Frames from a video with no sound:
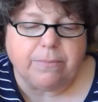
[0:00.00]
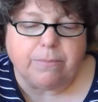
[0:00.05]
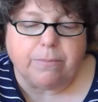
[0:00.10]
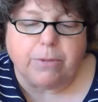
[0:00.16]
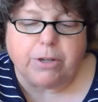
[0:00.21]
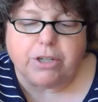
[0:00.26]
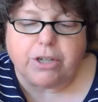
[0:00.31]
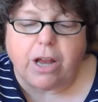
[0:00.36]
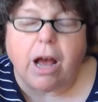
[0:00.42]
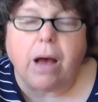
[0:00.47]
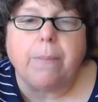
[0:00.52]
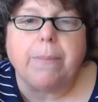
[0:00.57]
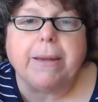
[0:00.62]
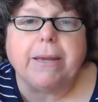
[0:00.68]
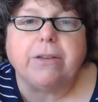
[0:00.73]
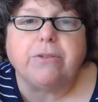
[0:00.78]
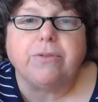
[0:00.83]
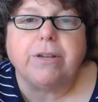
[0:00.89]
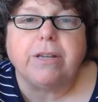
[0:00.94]
we should all
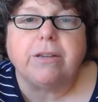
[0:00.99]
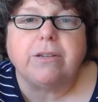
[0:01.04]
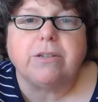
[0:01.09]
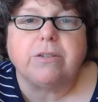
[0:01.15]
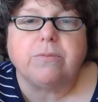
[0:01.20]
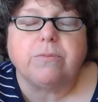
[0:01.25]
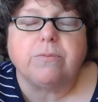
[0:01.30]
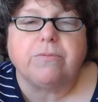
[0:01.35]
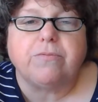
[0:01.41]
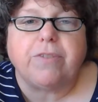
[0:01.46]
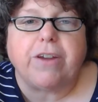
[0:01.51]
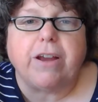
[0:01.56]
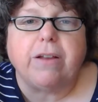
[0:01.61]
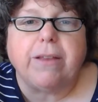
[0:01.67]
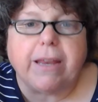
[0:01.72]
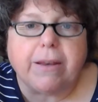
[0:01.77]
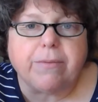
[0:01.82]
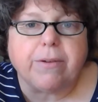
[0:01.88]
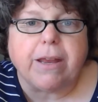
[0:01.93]
be treated
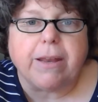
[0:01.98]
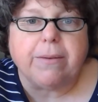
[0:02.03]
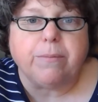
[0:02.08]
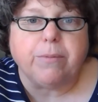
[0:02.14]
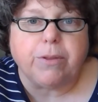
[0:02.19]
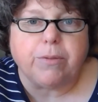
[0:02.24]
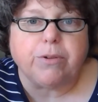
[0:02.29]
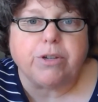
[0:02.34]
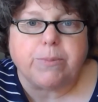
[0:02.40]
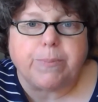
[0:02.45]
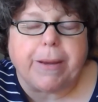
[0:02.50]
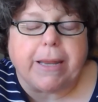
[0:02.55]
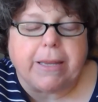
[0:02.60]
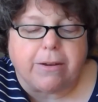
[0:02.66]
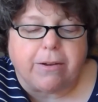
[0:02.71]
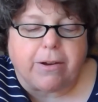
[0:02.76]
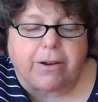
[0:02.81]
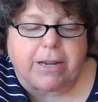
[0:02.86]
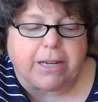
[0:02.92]
fairly and with
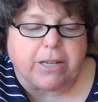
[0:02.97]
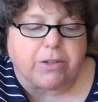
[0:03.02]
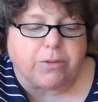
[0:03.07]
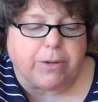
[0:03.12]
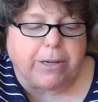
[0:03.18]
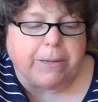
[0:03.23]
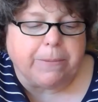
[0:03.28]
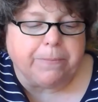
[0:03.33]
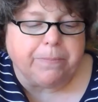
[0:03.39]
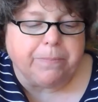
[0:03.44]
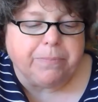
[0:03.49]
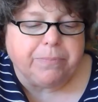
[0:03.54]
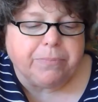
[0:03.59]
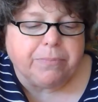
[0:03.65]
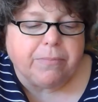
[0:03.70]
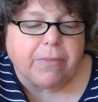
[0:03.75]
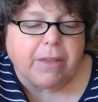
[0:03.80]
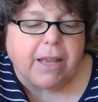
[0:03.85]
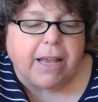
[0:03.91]
respect in our country.
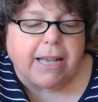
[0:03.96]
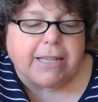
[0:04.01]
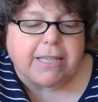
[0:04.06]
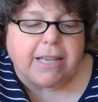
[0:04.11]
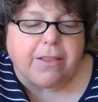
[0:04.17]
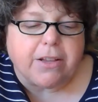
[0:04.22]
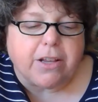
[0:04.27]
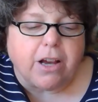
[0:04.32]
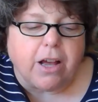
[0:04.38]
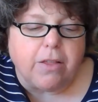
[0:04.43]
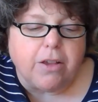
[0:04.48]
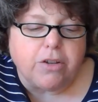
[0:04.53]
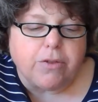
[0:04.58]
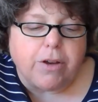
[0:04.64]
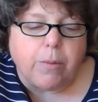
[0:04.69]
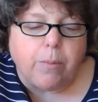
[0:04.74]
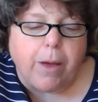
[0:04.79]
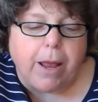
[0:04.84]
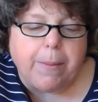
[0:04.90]
So the colors
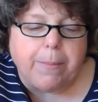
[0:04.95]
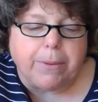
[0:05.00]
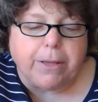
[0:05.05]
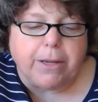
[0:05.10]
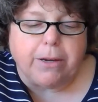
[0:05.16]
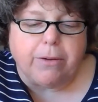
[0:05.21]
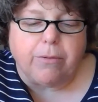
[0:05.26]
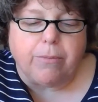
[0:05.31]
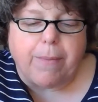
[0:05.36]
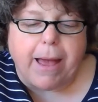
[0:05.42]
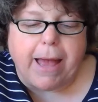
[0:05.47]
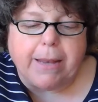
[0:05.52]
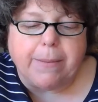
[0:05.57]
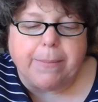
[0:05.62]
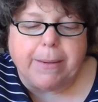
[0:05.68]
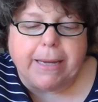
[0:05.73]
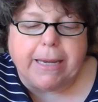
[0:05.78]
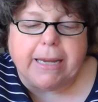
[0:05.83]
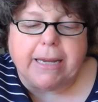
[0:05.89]
red, white, and blue remind
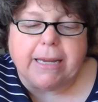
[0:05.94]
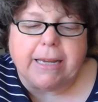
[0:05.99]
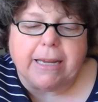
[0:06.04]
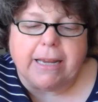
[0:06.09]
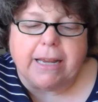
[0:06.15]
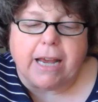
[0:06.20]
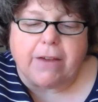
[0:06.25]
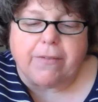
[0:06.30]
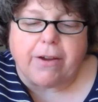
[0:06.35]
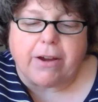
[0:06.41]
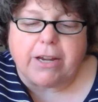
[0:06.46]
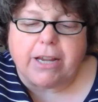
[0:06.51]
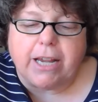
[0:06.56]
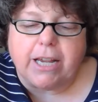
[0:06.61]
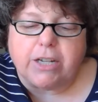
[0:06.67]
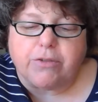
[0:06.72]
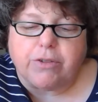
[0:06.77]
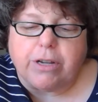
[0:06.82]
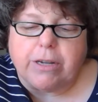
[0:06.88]
me of our
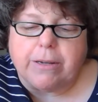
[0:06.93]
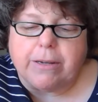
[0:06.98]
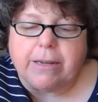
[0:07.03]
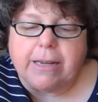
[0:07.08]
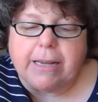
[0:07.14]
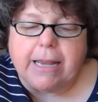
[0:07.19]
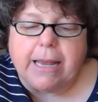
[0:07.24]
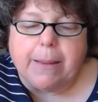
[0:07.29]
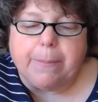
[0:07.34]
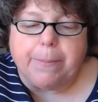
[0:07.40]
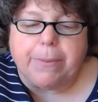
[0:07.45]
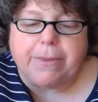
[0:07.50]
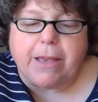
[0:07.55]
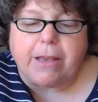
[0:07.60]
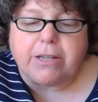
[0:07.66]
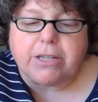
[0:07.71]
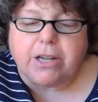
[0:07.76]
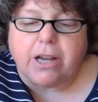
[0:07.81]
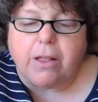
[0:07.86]
country, but
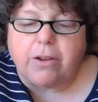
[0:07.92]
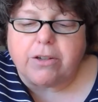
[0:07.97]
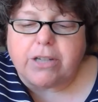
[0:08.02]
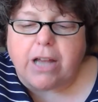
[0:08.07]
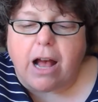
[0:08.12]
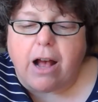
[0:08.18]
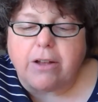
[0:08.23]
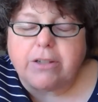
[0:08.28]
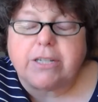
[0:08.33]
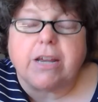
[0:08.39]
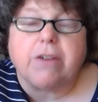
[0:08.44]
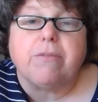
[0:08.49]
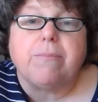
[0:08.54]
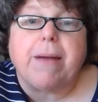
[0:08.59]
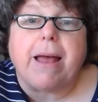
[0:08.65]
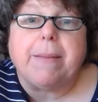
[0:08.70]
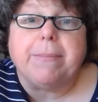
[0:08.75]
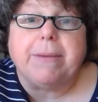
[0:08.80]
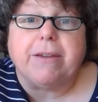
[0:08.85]
those colors also
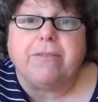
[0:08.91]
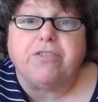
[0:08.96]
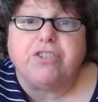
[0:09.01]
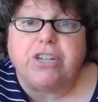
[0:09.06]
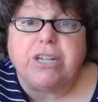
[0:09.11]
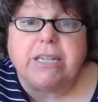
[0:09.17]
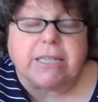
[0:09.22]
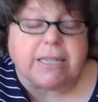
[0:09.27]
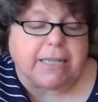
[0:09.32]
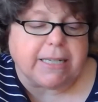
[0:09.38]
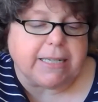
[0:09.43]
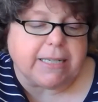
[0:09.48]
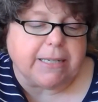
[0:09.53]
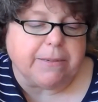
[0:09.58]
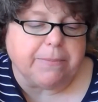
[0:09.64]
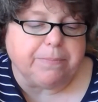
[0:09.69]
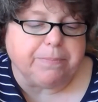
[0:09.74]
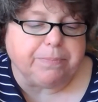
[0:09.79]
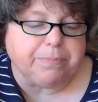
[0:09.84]
remind me of Jesus.